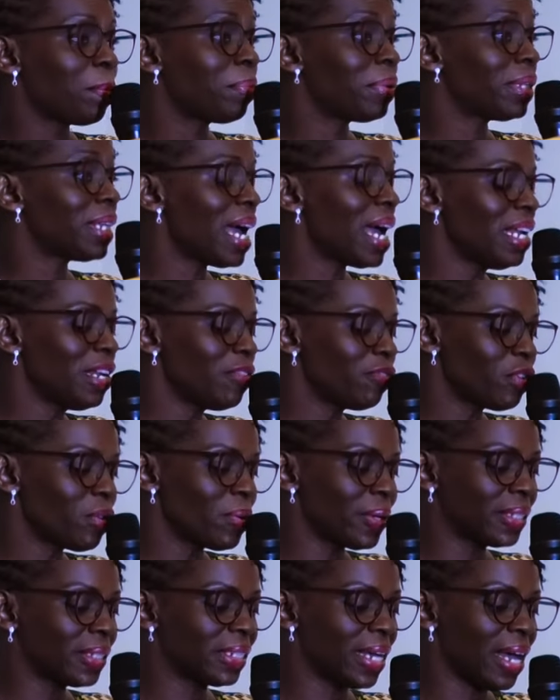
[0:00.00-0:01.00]
Planning for
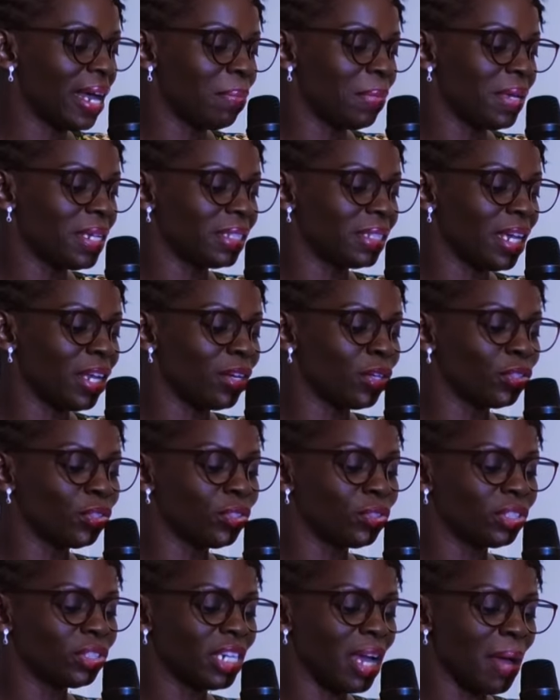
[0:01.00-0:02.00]
retirement and our
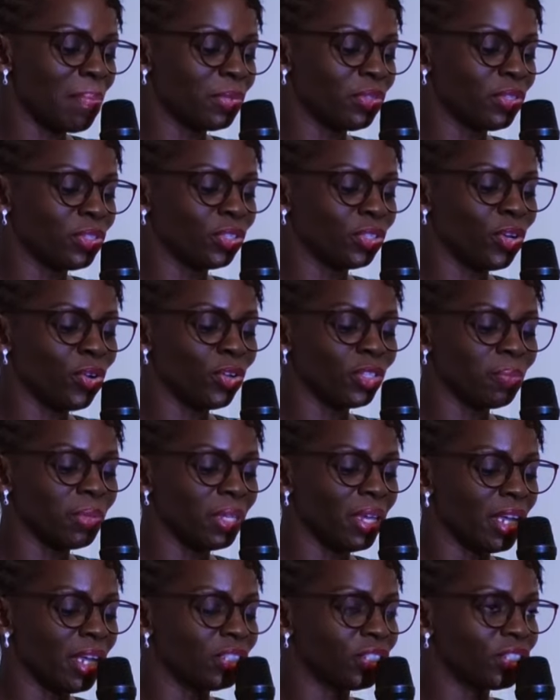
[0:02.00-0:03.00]
new chapters goes
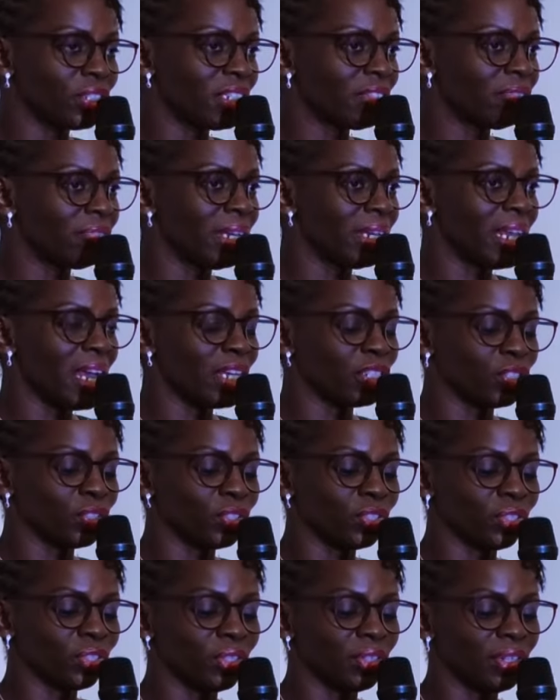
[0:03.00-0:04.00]
beyond just financial
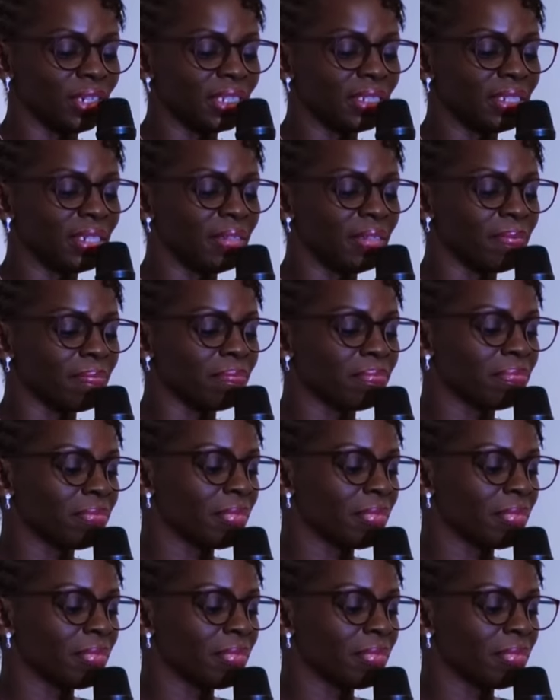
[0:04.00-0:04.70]
security.